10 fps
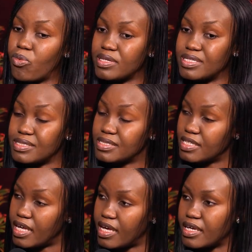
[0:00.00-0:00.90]
what they
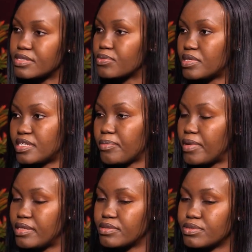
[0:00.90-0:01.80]
say is what they
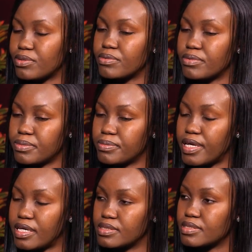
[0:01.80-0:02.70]
mean. So,
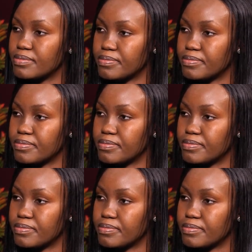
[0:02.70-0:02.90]
yes.